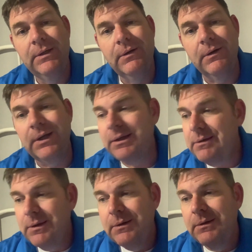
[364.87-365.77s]
All right,
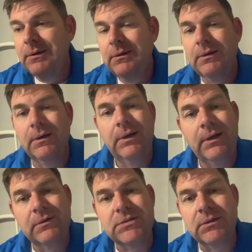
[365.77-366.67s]

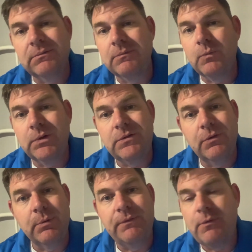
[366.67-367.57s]
Aerosonde 1, 2,
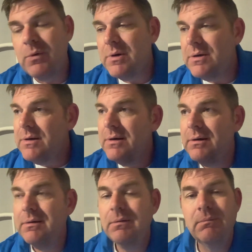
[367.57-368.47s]
3, 4,
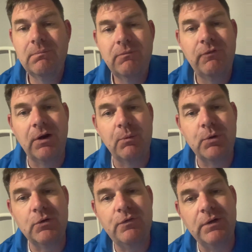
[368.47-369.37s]
final
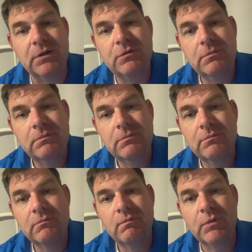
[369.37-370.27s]
approach fix,
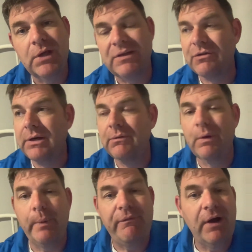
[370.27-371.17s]
Casa Grande
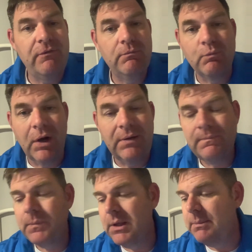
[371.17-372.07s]
runway 5. Right?
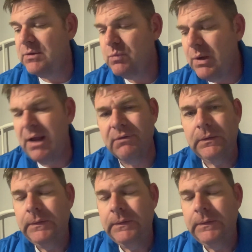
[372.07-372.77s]
I mean, it's whatever.